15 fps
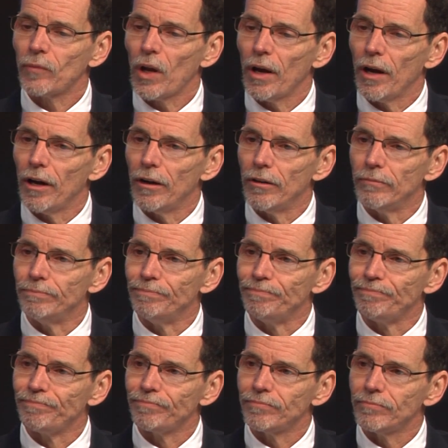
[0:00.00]
um,
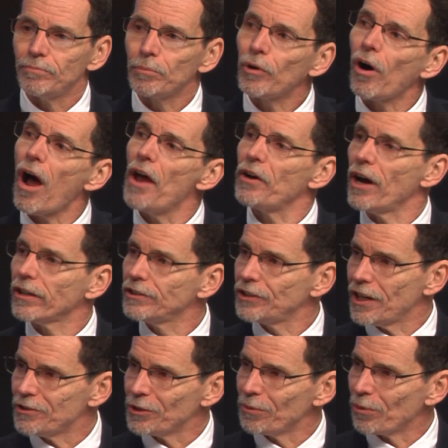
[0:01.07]
products,
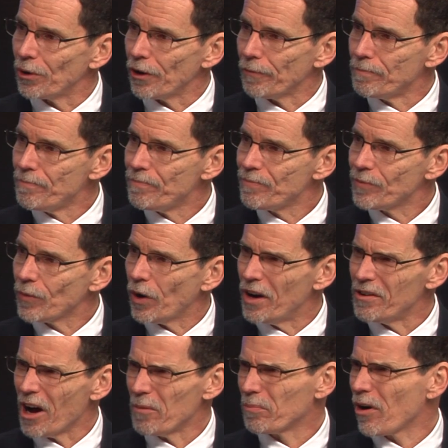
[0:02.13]
as it were. Right?
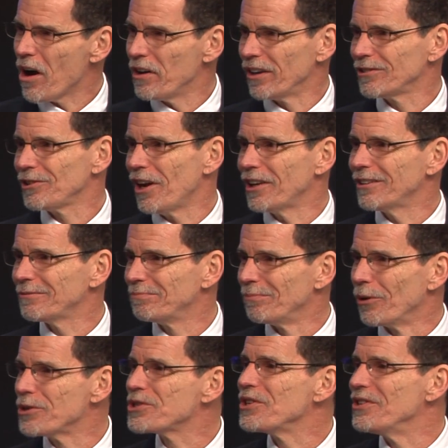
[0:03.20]
Not products like
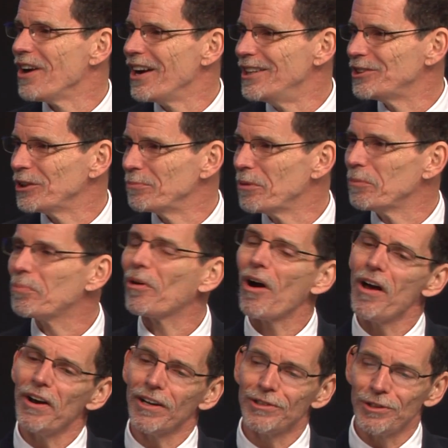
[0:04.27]
merchandising, but
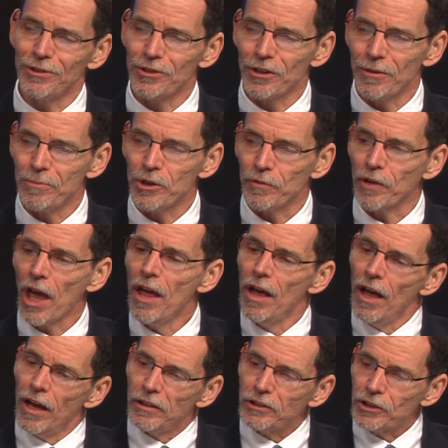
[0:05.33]
products in terms of
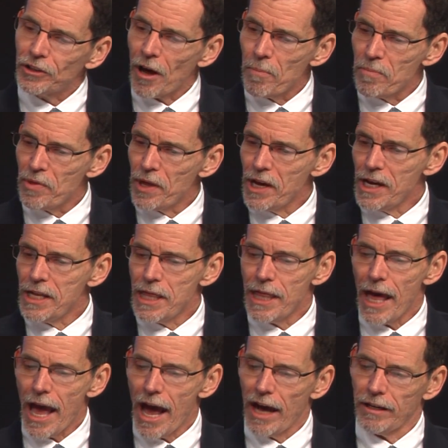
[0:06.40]
something
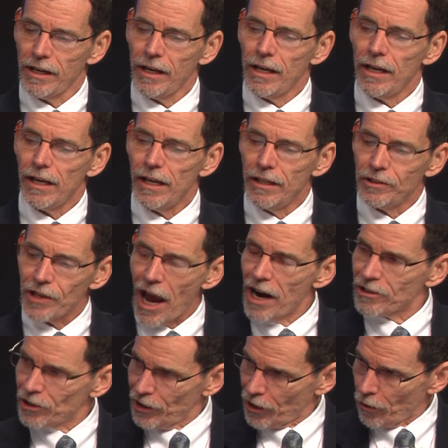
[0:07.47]
that is
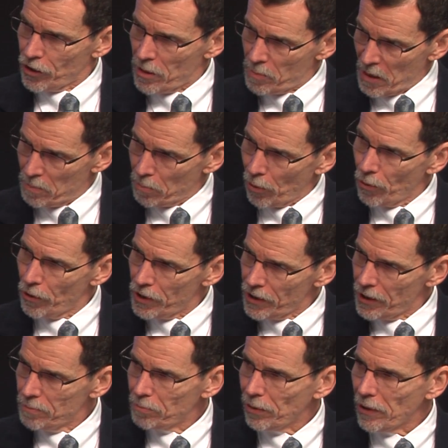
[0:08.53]
actually going to be put
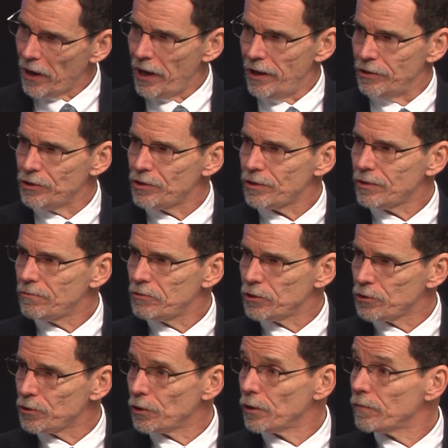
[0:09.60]
in place to
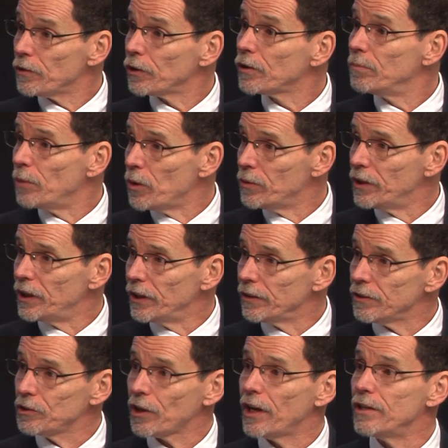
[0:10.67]
serve the community. In
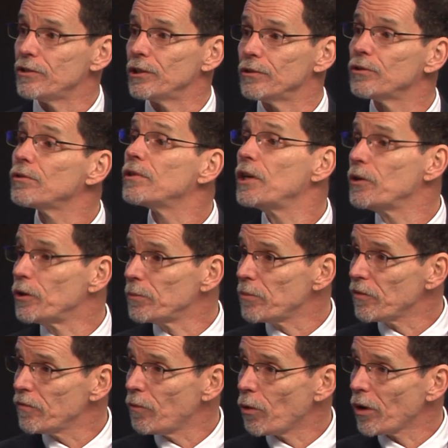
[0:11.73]
this case, it's theater
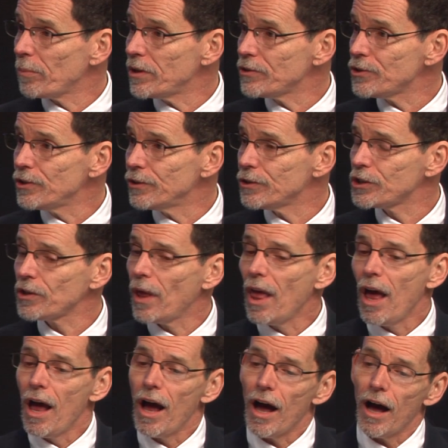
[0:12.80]
performances
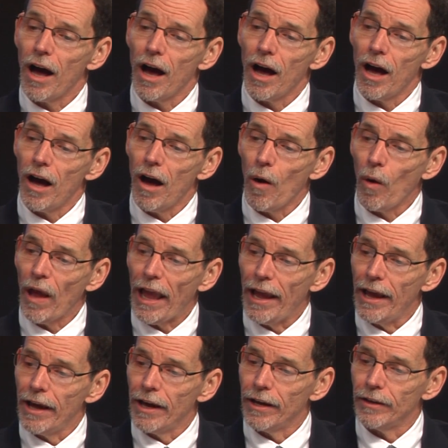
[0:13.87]
uh,
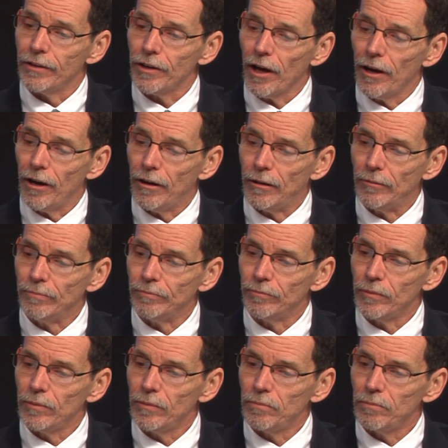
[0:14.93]
and um,